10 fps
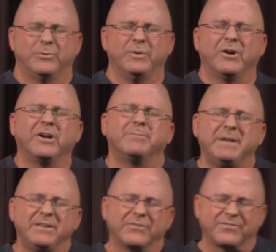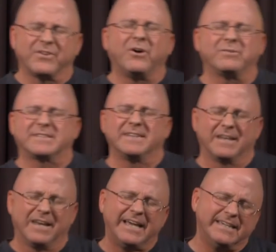We are to be the salt and
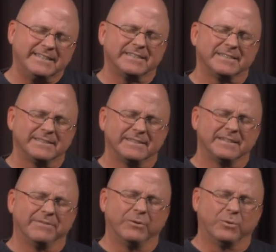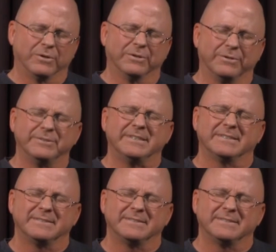the light of the world.